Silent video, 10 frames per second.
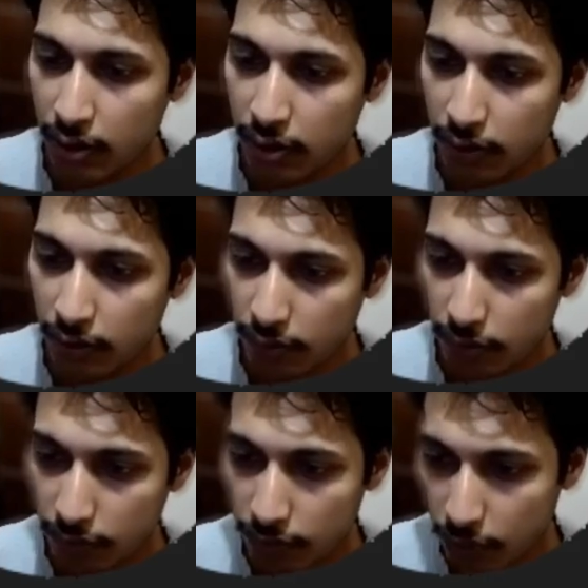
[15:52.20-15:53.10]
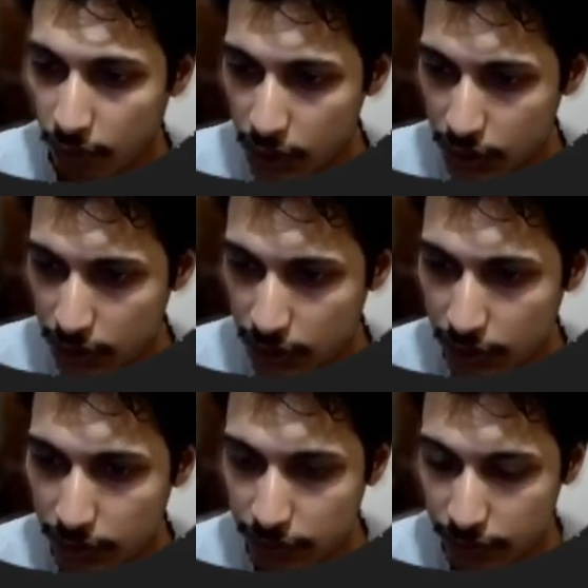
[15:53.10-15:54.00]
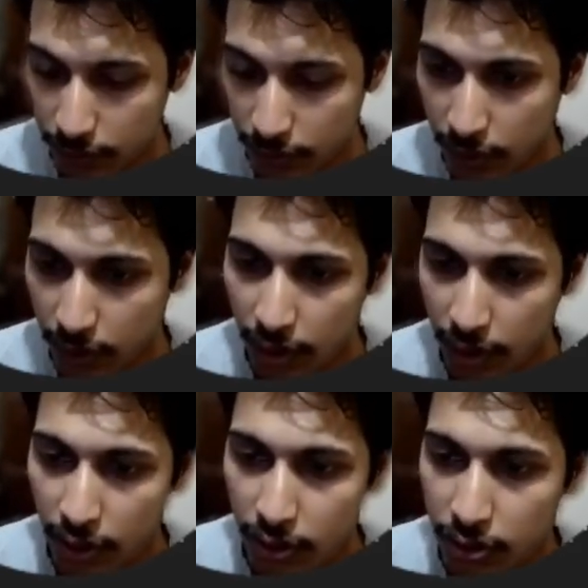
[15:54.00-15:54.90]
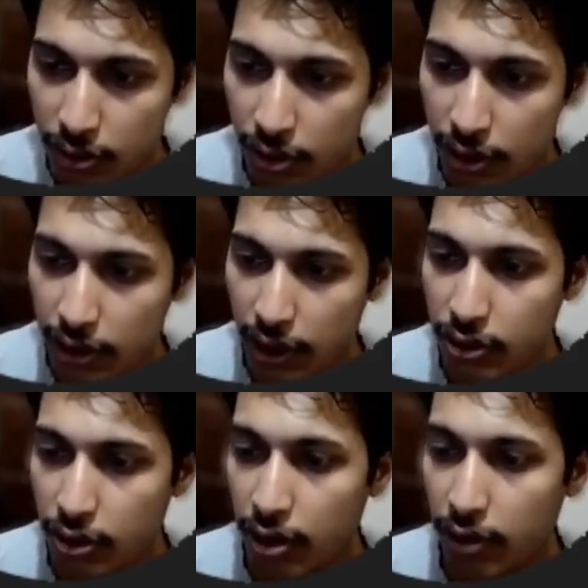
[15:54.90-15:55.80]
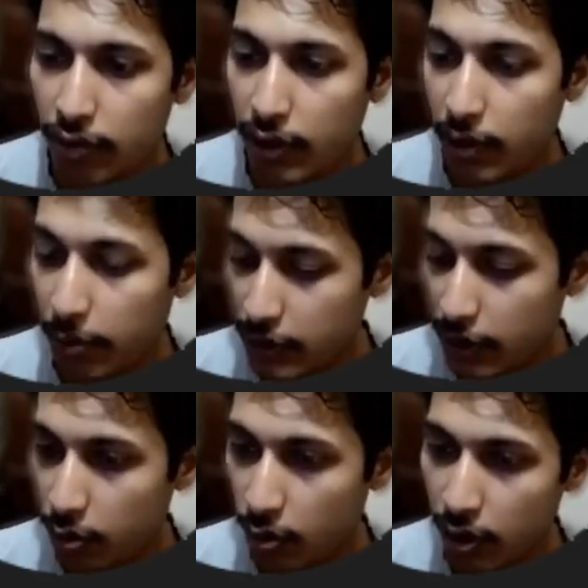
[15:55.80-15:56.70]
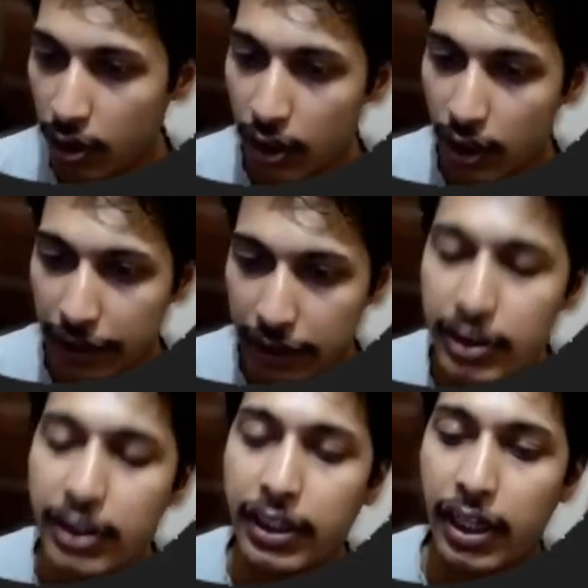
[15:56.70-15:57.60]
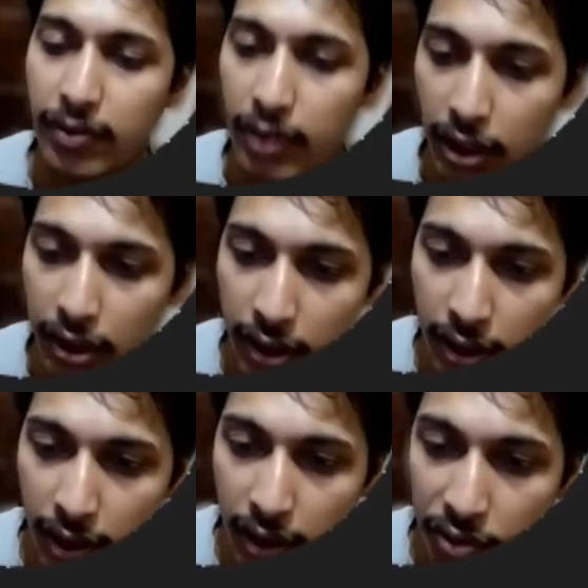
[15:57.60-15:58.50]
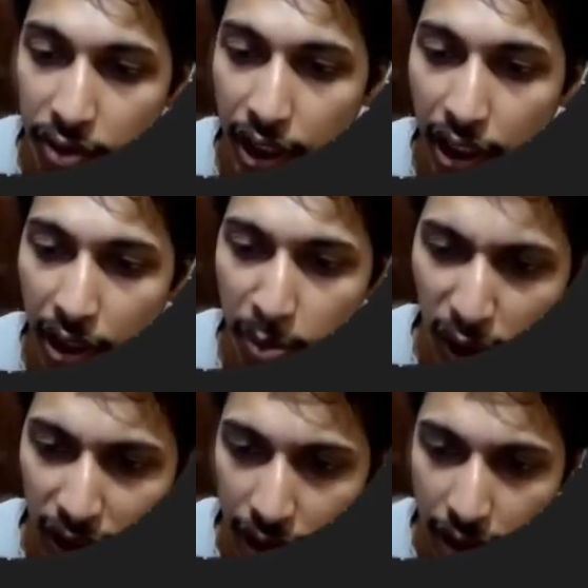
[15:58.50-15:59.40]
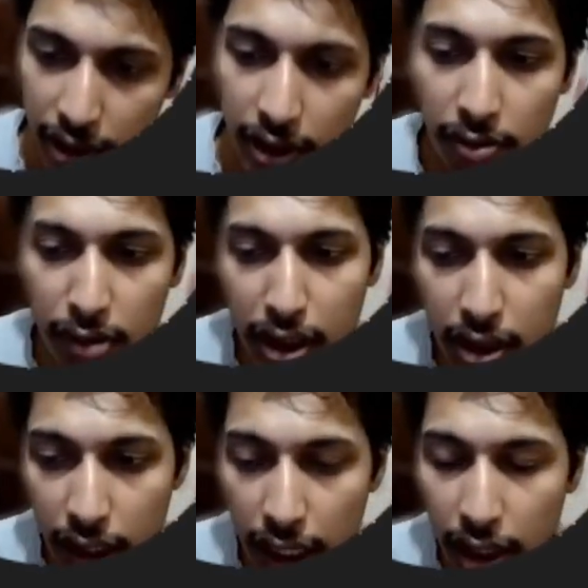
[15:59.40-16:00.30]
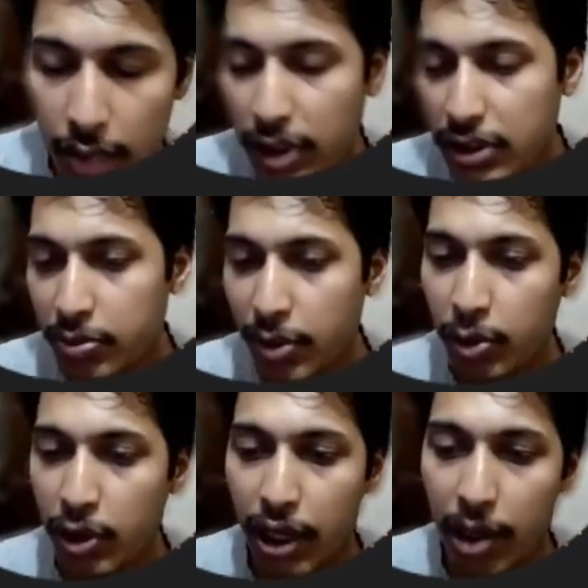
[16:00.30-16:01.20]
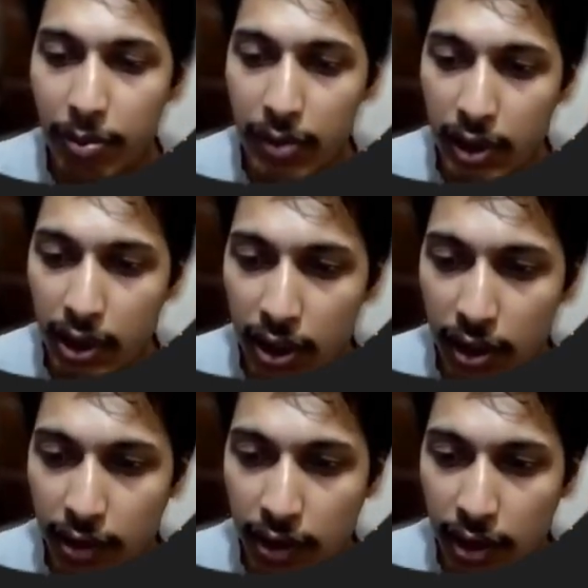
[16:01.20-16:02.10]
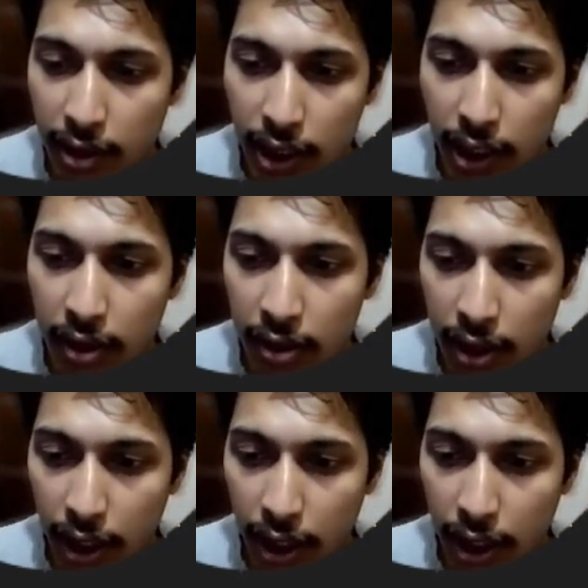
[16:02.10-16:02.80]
false. So this is actually very basic code. Understand carefully. We create a bucket in our random access memory RAM, and the a